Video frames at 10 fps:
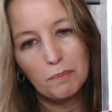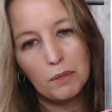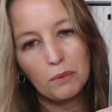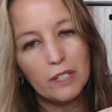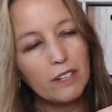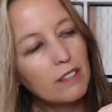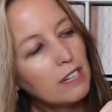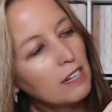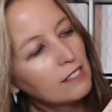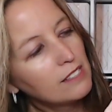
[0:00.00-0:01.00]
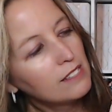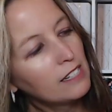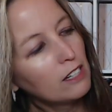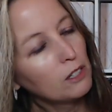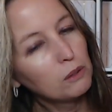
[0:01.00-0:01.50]
but where the
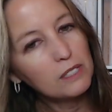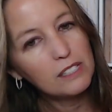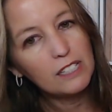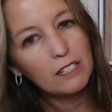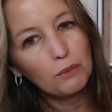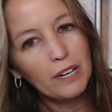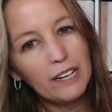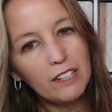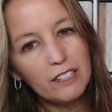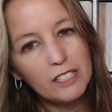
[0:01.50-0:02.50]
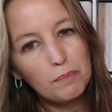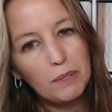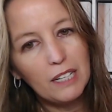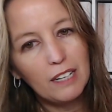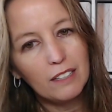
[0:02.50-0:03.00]
C, O, and Z and Y are, it's
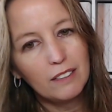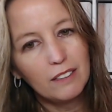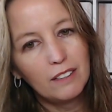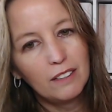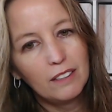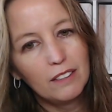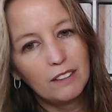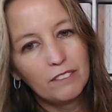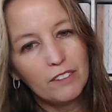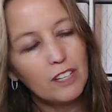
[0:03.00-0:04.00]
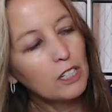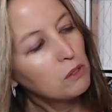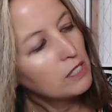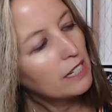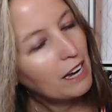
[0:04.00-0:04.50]
big for the
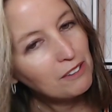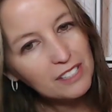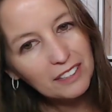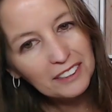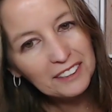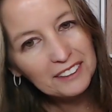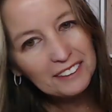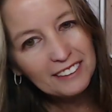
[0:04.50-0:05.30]
cozy house down here.